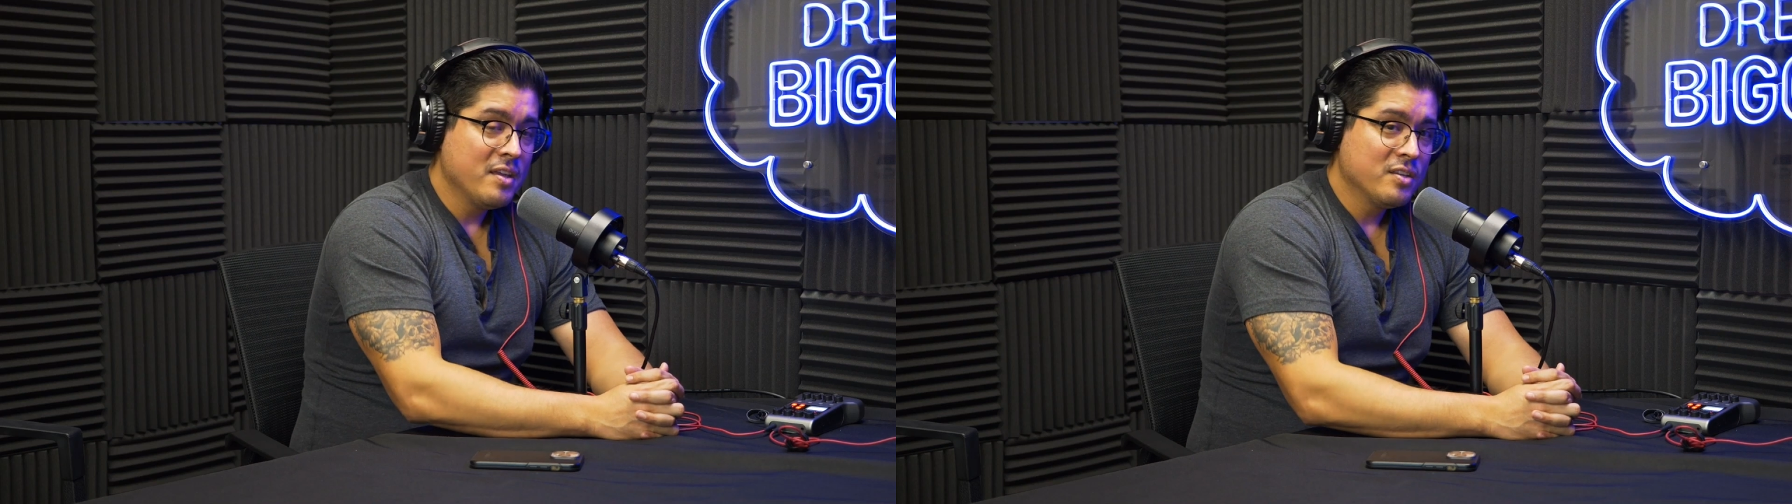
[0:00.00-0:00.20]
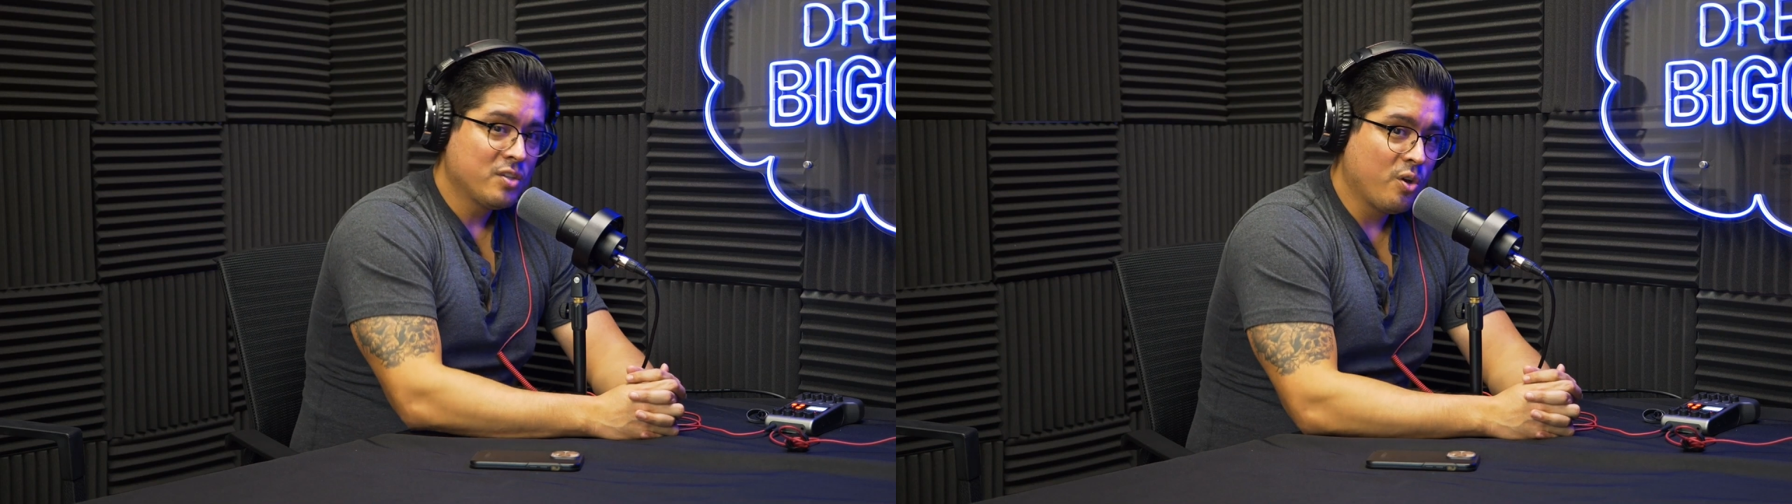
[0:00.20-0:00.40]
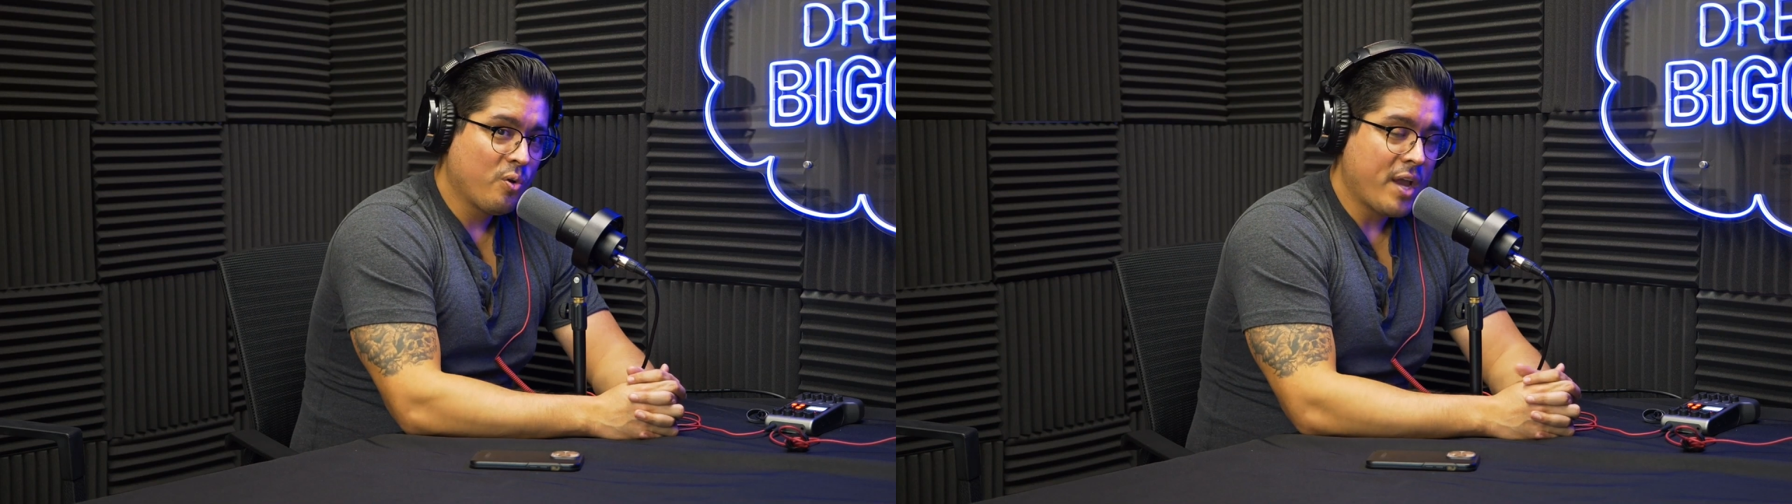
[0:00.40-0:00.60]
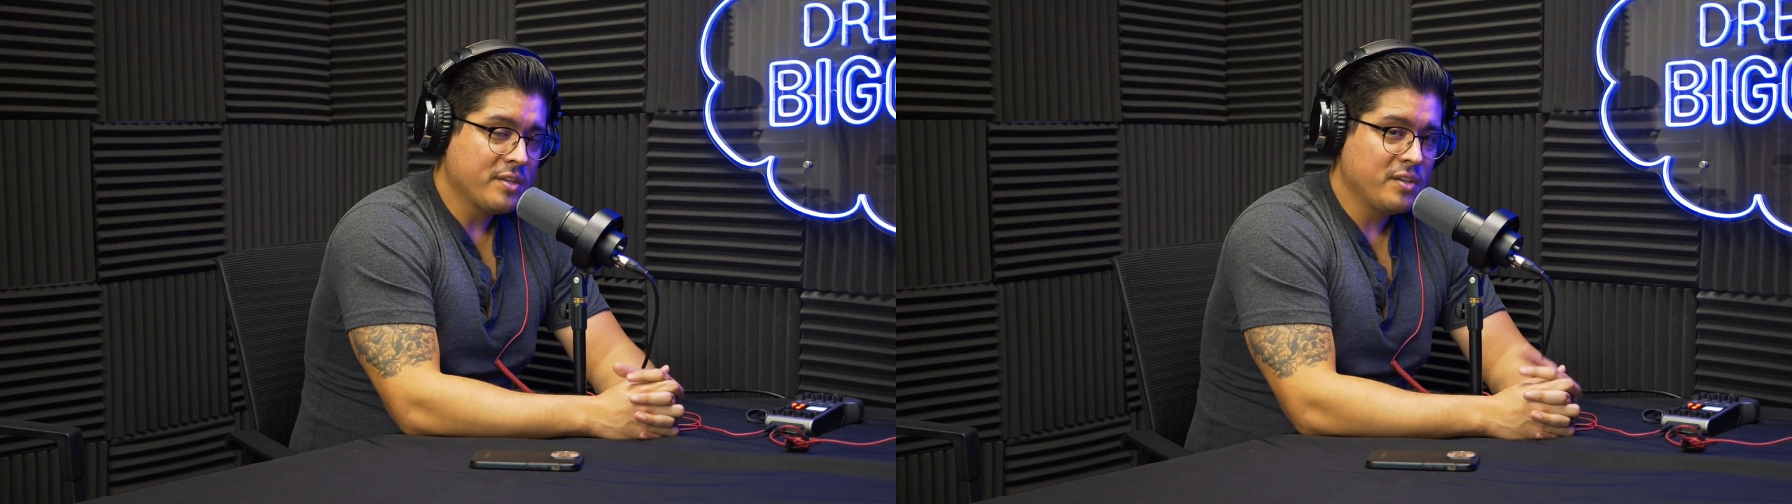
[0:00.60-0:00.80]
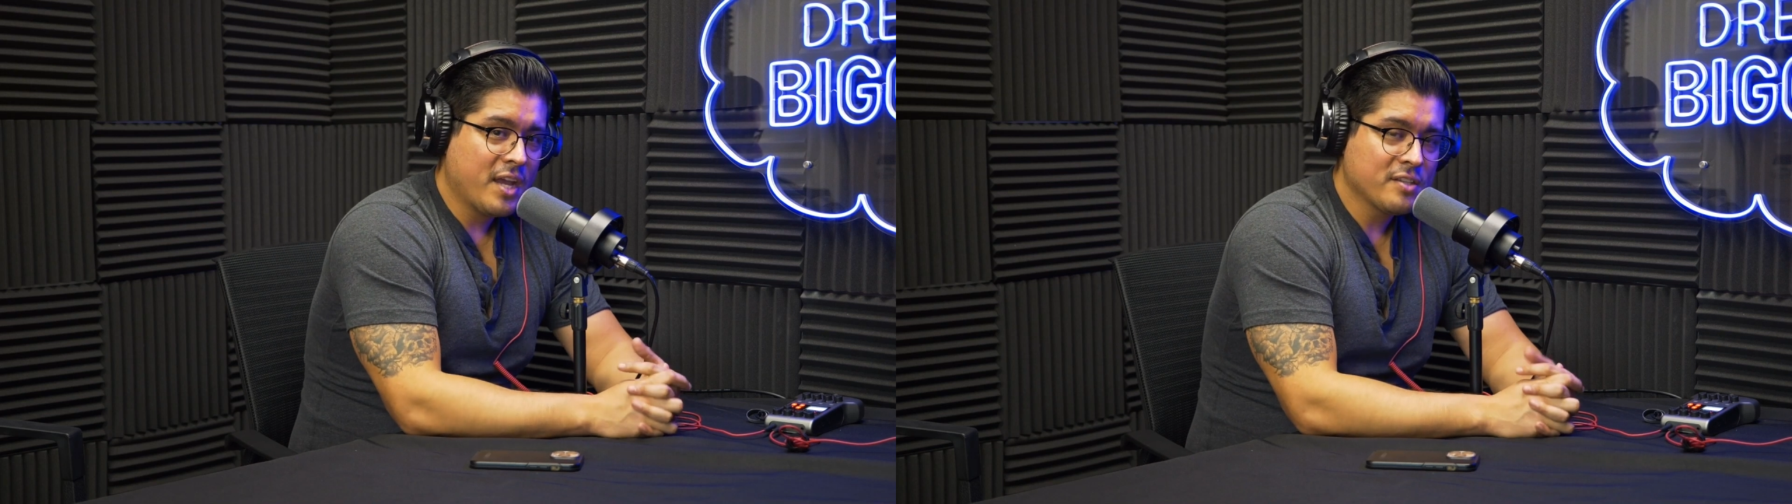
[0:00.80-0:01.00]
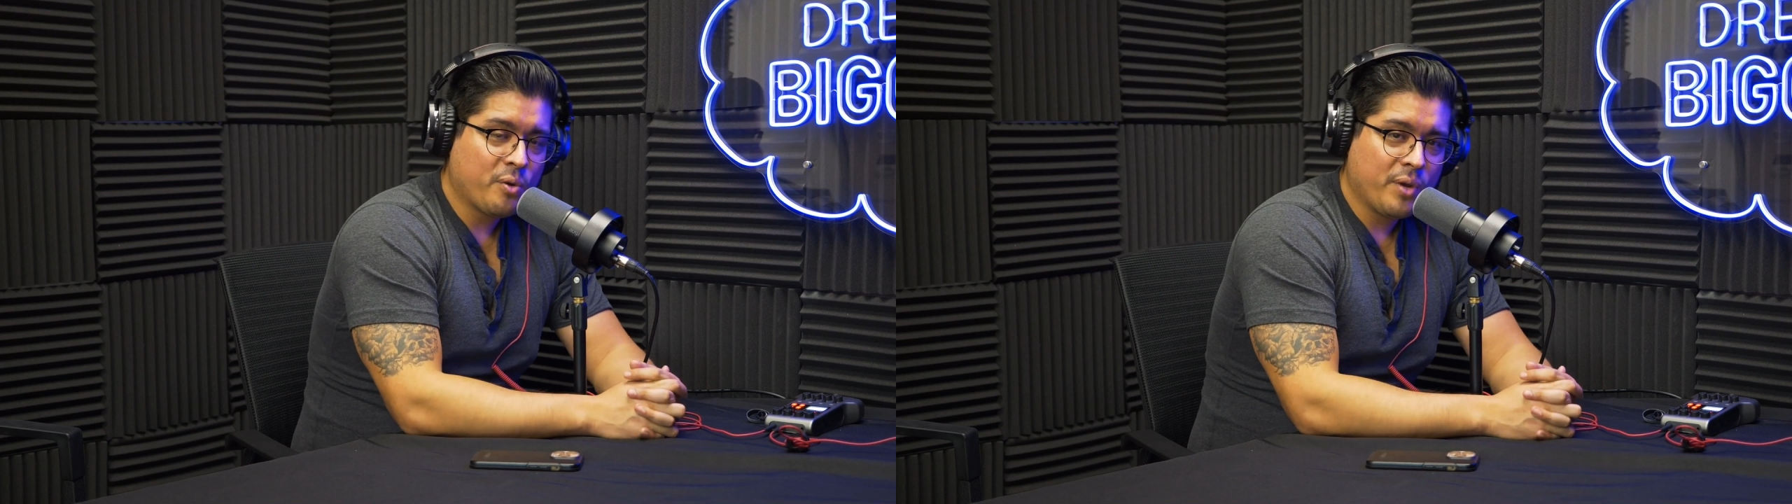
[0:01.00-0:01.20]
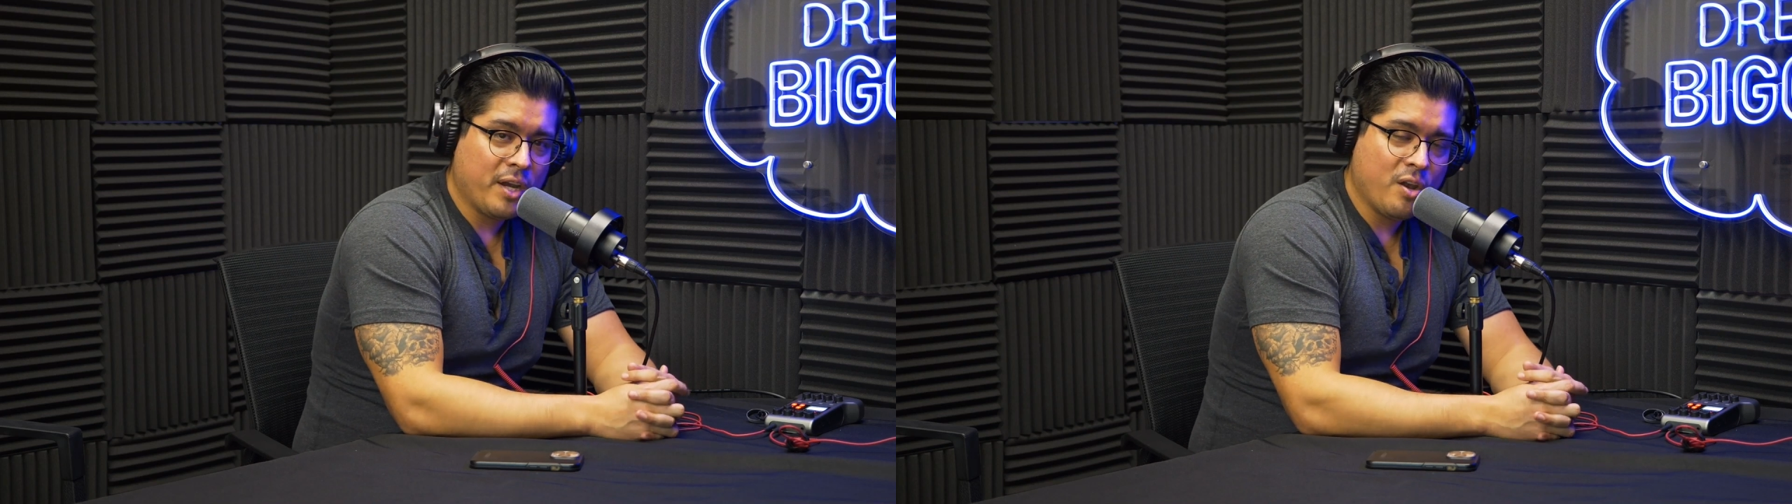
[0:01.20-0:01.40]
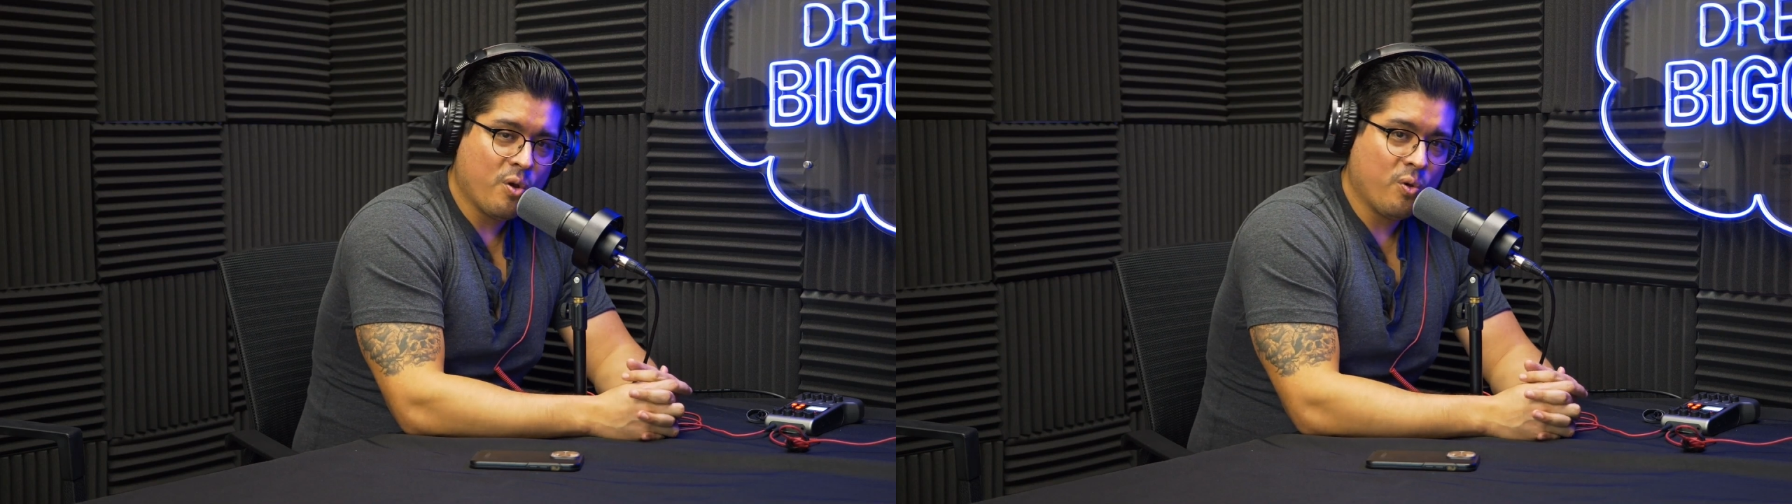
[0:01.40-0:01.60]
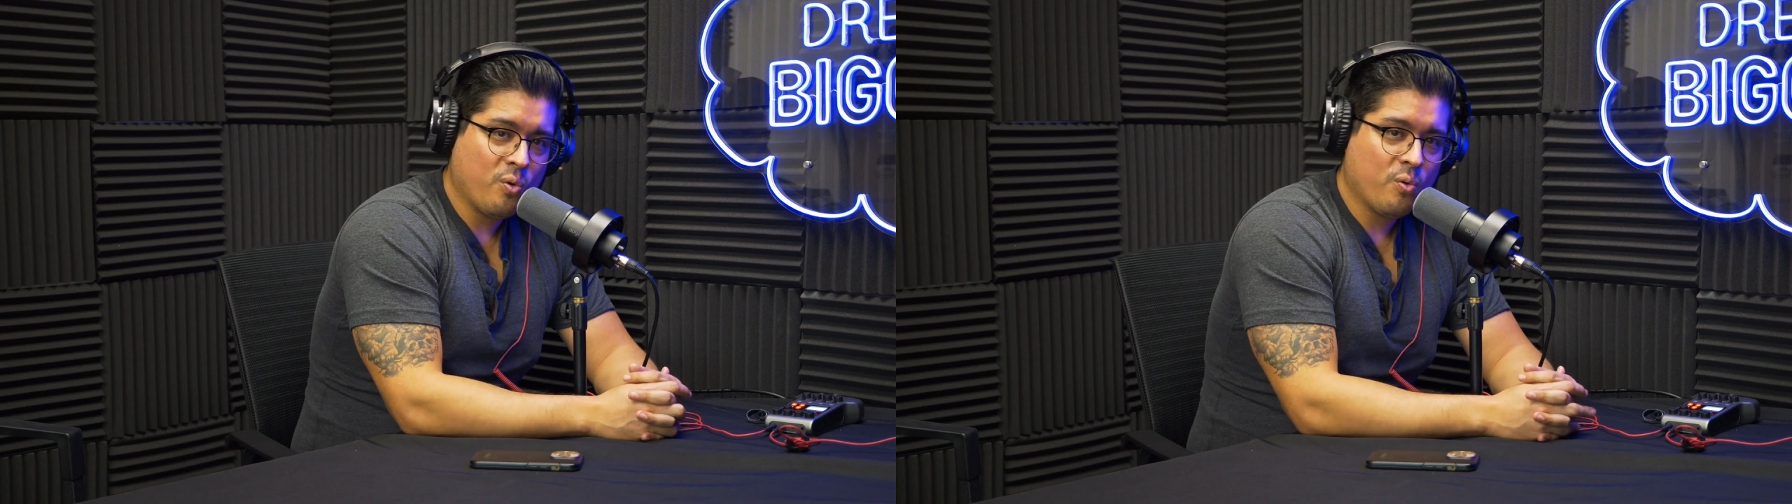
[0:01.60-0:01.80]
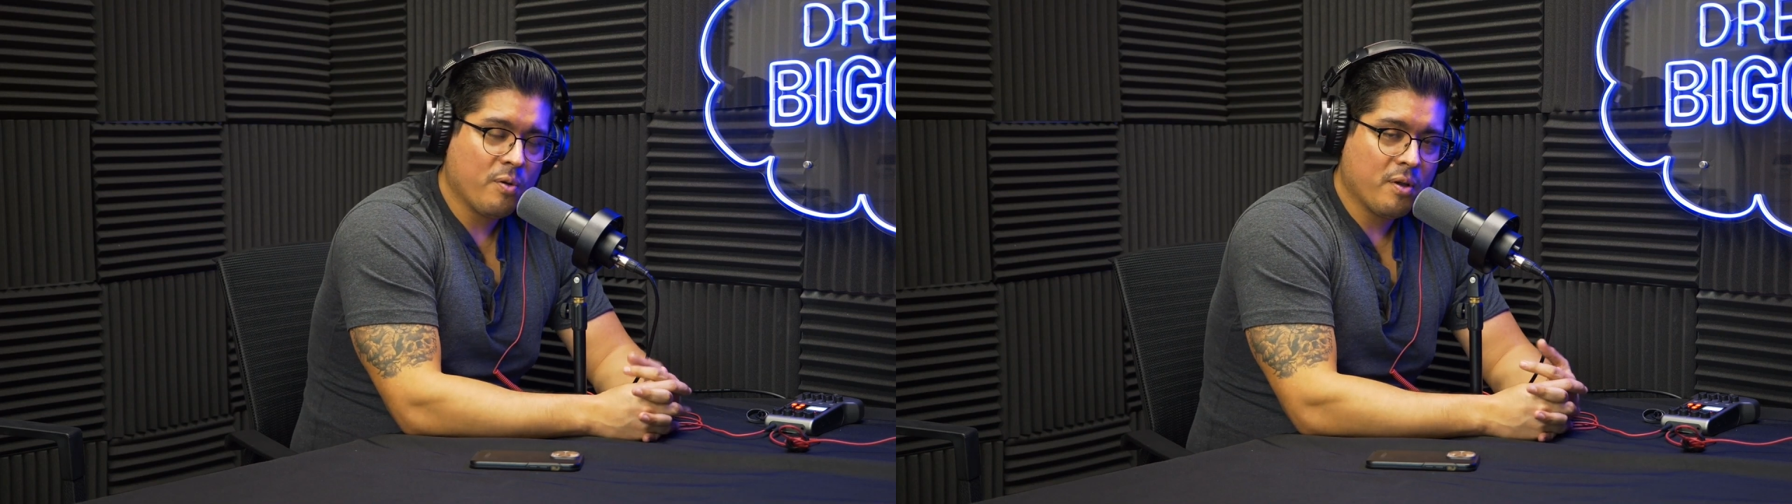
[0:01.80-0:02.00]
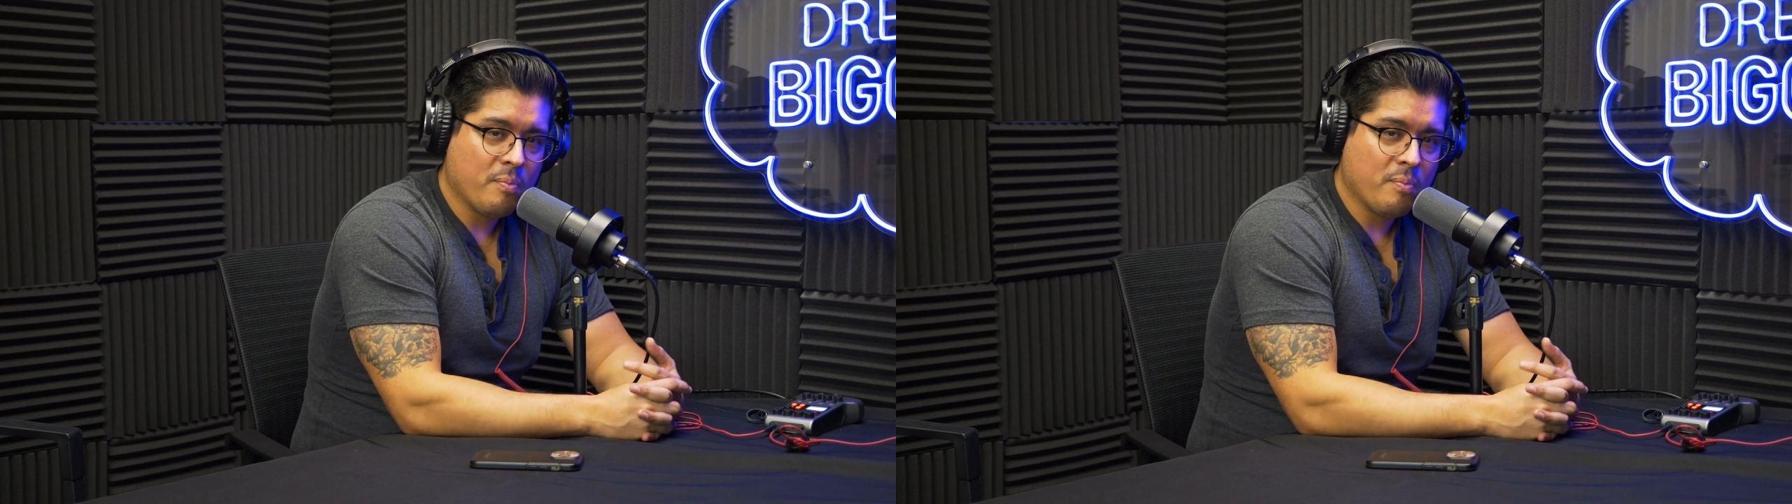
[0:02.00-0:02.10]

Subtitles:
So as you guys already know,